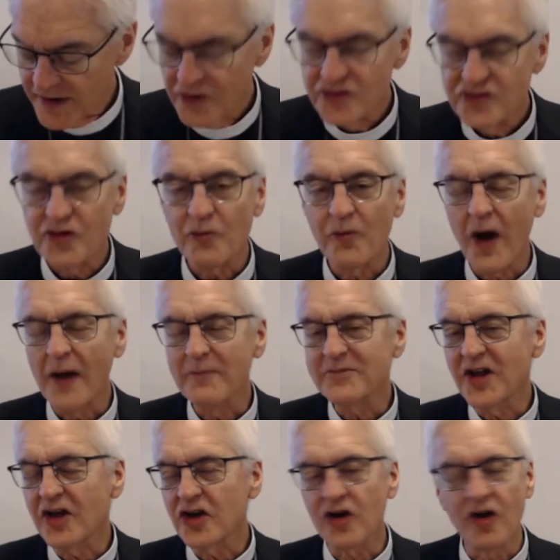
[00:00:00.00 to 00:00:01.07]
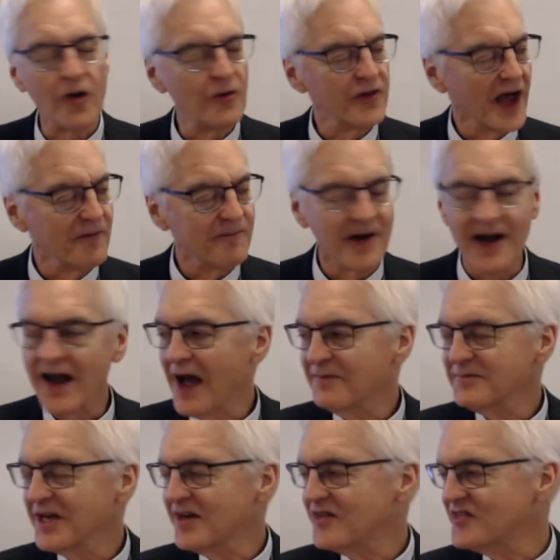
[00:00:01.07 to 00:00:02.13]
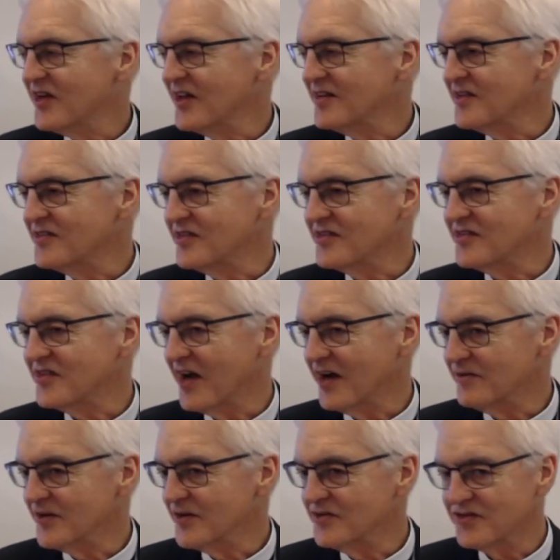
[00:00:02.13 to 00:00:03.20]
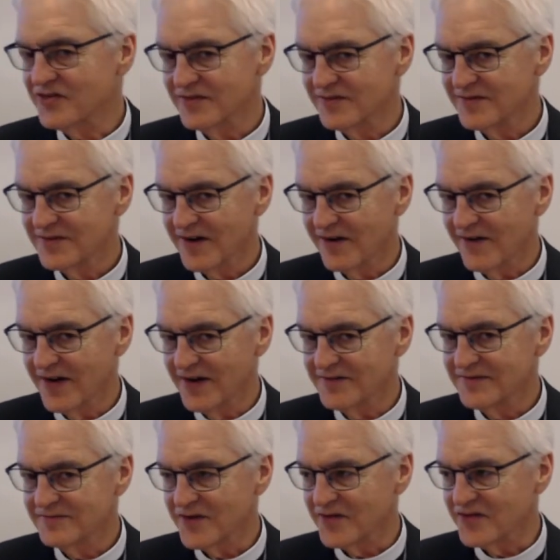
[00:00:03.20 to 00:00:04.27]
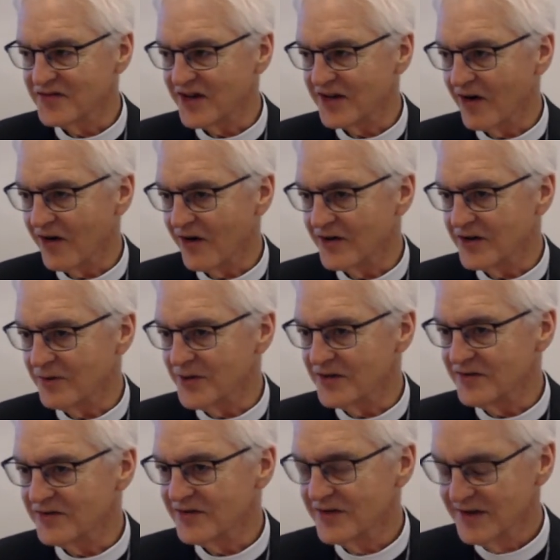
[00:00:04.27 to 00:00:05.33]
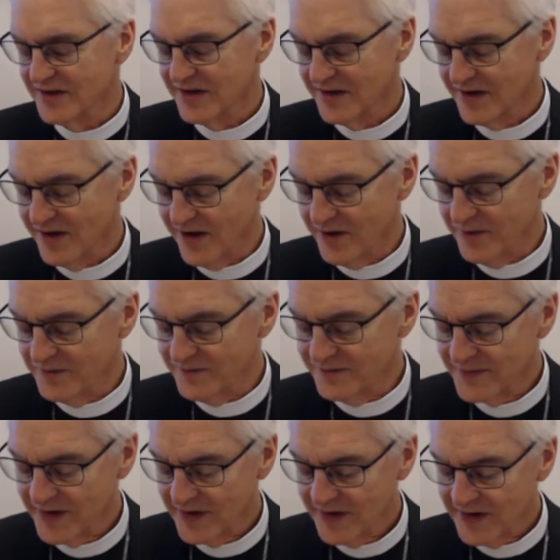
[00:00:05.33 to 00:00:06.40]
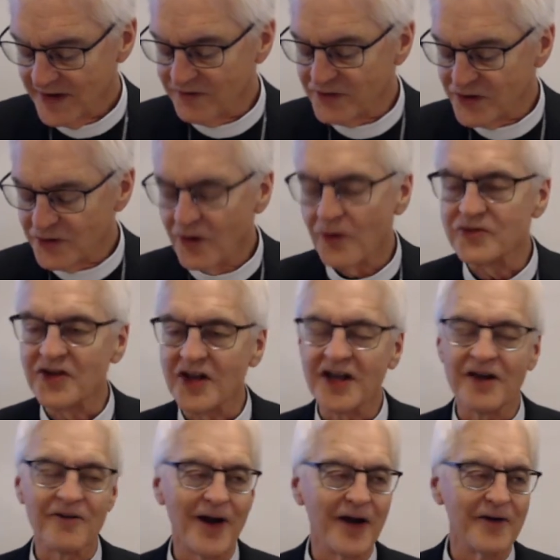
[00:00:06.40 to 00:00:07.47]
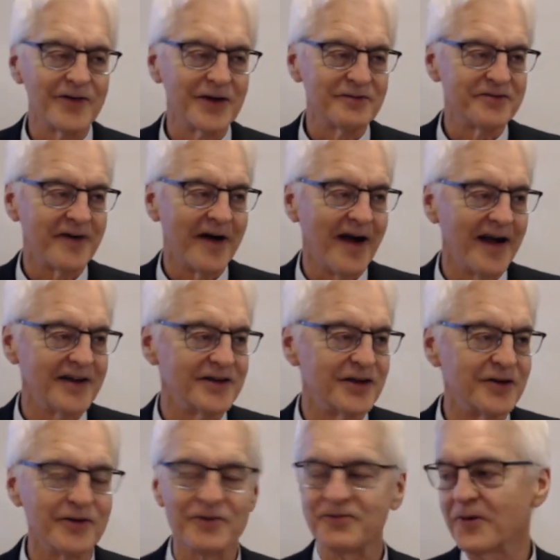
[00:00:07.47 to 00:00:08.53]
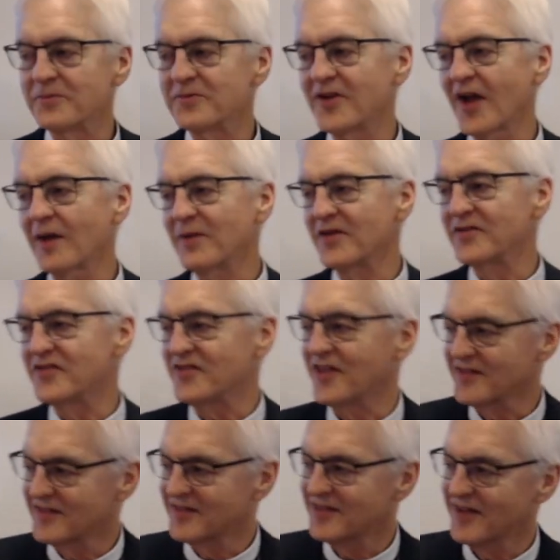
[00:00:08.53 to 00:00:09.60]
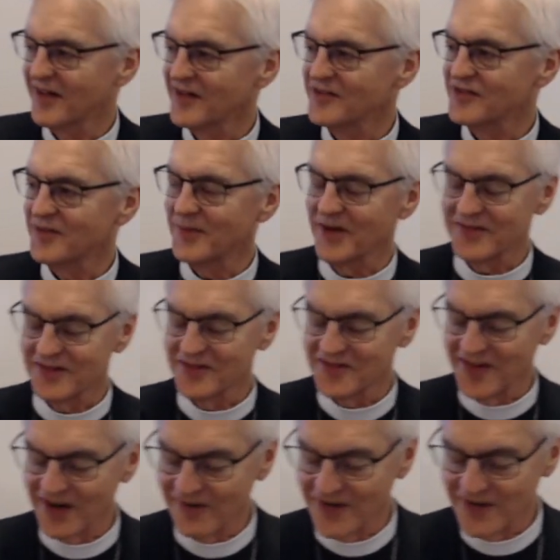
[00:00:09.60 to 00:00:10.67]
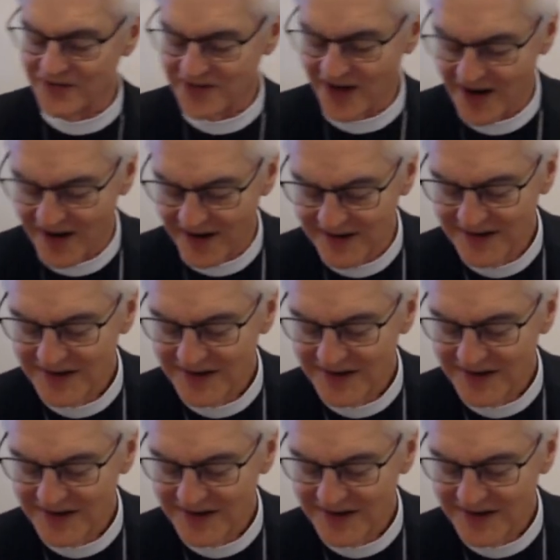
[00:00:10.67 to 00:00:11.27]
so I'm going to go that way. I'm going to say this is Cyrus, all right, for the sake of argument. Um, if you go digging around and find cuneiform tablets that tell us about this Darius guy,